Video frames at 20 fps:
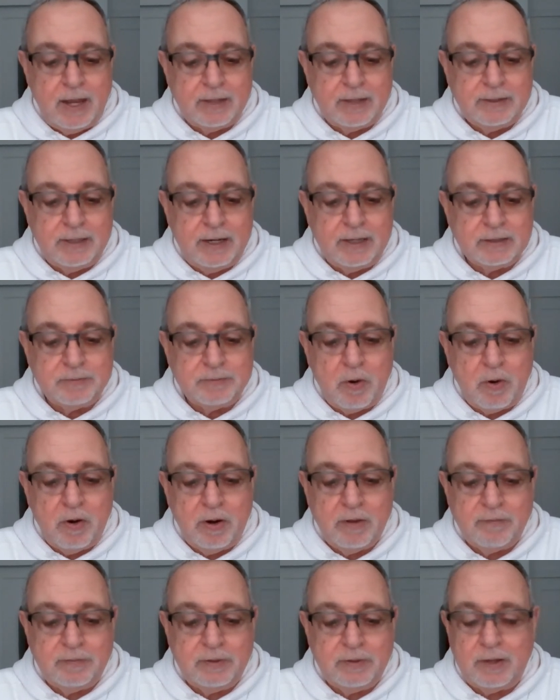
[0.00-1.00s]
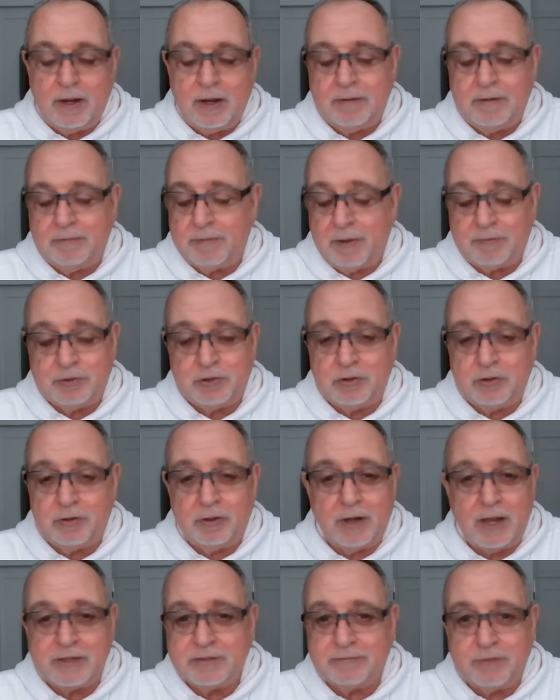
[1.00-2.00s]
And then as part of the, I'm
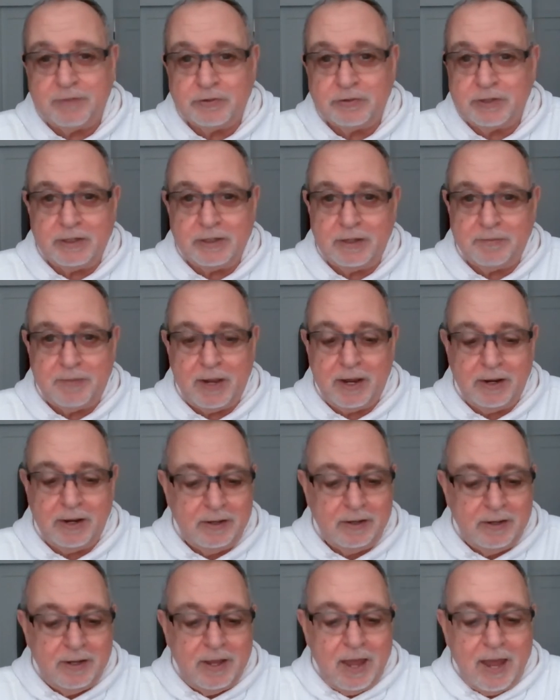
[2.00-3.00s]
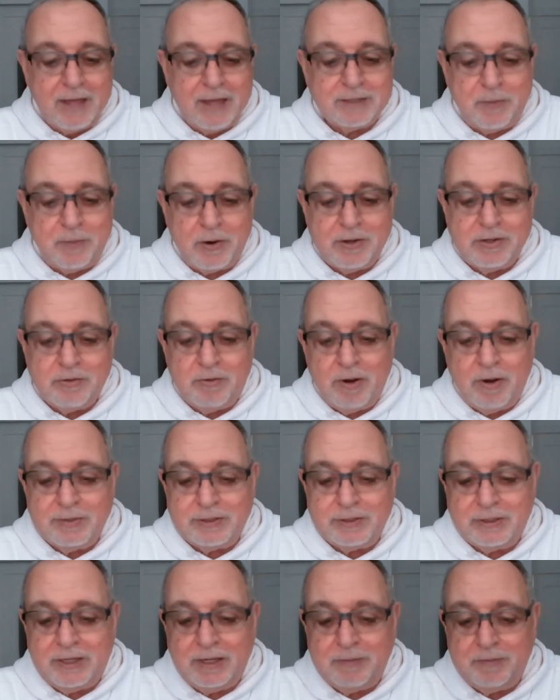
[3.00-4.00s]
sure lots of folks didn't get paid. As part of the
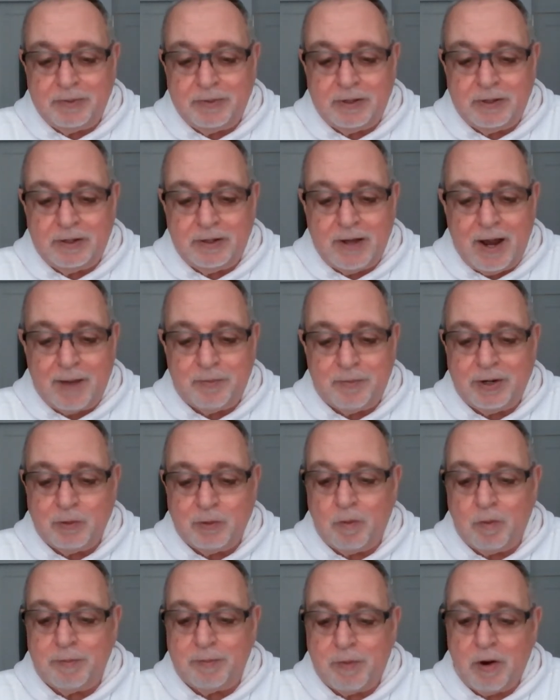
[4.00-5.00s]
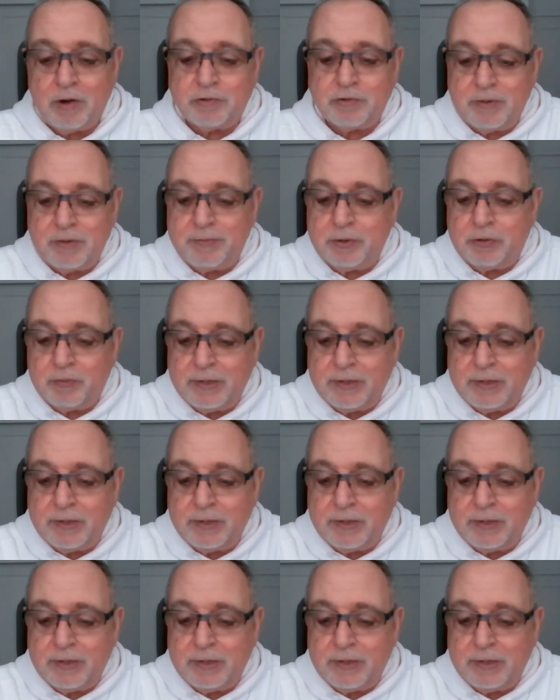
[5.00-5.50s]
agreement to keep operating Wollman Park, Trump